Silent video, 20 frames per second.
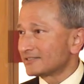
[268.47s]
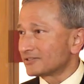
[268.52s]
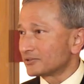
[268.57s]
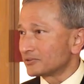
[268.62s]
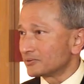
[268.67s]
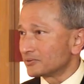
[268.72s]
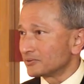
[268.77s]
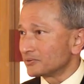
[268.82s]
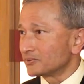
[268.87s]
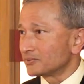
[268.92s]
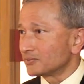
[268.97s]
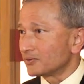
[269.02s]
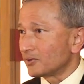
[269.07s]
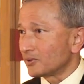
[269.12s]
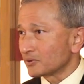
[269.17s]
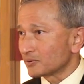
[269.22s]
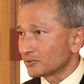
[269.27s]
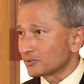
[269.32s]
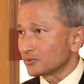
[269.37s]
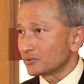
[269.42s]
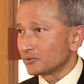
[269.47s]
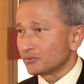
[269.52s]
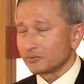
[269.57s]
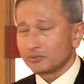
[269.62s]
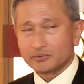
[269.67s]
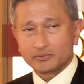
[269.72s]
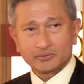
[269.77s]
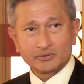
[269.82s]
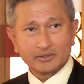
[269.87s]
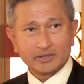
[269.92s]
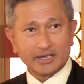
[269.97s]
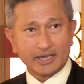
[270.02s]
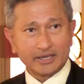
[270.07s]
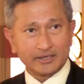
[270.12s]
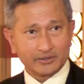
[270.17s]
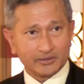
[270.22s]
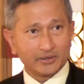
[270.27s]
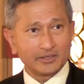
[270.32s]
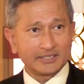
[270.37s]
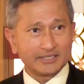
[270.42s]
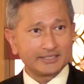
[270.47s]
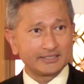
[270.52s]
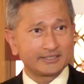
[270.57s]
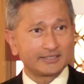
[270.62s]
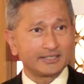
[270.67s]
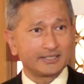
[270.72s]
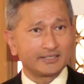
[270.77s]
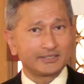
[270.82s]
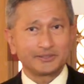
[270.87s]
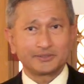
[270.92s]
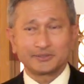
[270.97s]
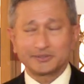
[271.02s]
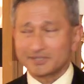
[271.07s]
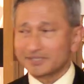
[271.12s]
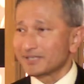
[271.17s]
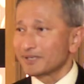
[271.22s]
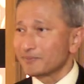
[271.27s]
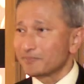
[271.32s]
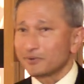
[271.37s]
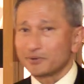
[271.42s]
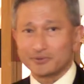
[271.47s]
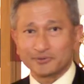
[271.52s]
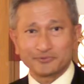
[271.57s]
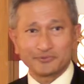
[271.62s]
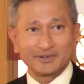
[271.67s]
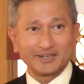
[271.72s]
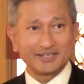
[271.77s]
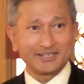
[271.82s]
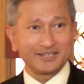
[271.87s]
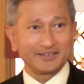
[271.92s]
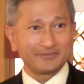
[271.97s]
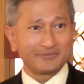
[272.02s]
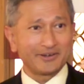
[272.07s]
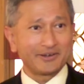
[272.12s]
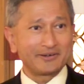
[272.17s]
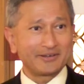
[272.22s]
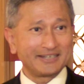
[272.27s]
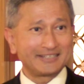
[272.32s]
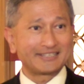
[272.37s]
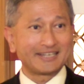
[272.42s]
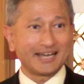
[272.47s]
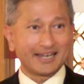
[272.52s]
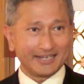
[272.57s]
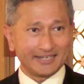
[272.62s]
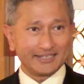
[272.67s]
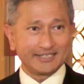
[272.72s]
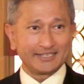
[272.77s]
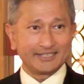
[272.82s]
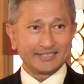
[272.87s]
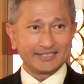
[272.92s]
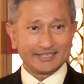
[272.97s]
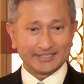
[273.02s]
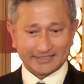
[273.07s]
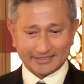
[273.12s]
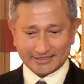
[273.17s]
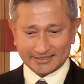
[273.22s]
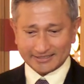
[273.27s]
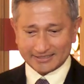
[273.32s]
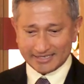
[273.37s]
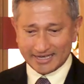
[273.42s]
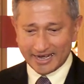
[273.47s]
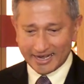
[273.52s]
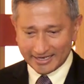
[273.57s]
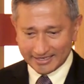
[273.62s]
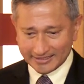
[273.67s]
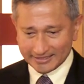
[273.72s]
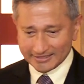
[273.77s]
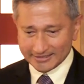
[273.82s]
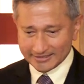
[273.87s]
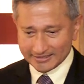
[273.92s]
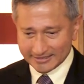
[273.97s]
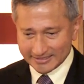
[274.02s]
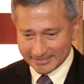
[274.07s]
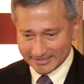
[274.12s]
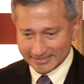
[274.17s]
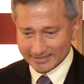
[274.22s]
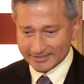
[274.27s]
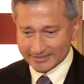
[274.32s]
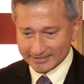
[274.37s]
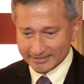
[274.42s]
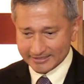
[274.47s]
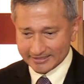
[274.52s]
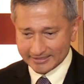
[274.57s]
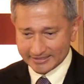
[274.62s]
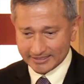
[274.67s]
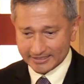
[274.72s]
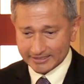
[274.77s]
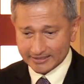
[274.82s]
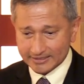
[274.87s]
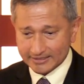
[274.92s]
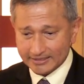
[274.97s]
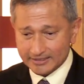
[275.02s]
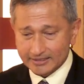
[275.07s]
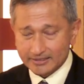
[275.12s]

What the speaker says: to also acknowledge that, you know, Singapore is really a very tiny island city-state.